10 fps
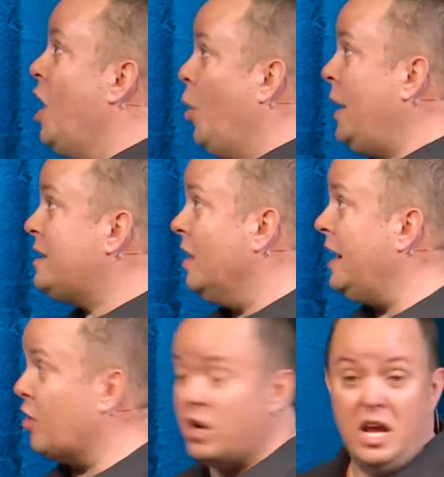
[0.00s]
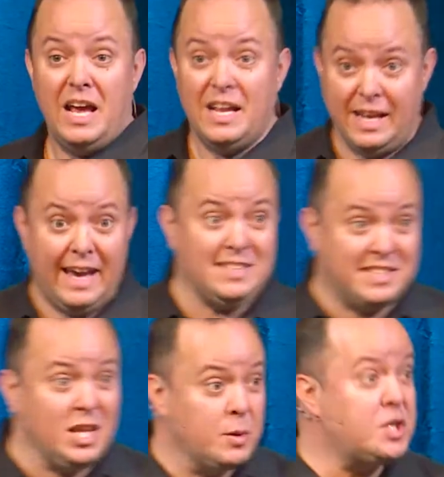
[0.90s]
A week later, he's
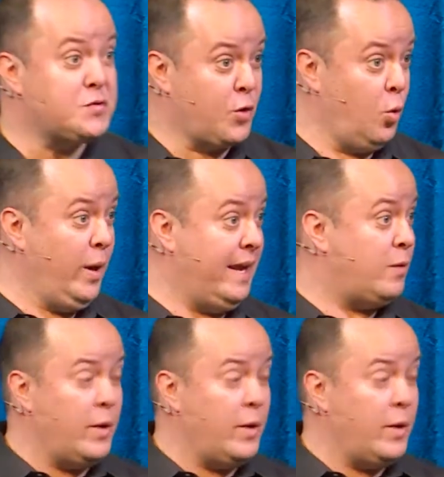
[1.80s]
dealing with this for a week.